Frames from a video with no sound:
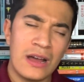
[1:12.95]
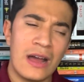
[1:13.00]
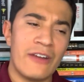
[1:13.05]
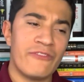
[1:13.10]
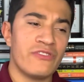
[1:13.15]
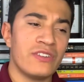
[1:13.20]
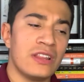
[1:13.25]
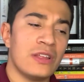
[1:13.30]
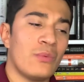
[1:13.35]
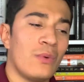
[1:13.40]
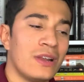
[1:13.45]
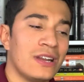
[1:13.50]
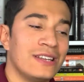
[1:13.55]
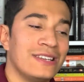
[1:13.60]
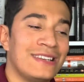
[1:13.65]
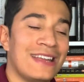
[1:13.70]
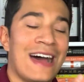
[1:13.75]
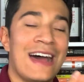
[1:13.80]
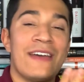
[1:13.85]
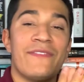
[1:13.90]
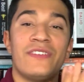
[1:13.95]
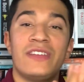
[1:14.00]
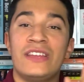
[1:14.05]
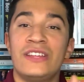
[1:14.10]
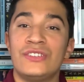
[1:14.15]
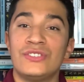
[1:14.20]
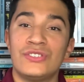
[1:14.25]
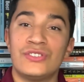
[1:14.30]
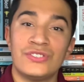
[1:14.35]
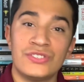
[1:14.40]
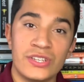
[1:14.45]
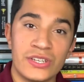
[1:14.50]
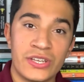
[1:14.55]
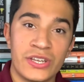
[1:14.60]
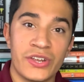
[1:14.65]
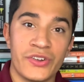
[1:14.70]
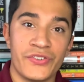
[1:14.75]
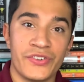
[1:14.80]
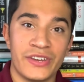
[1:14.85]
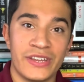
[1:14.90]
I really want to dive into
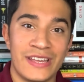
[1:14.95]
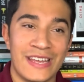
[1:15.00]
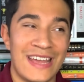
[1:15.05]
security,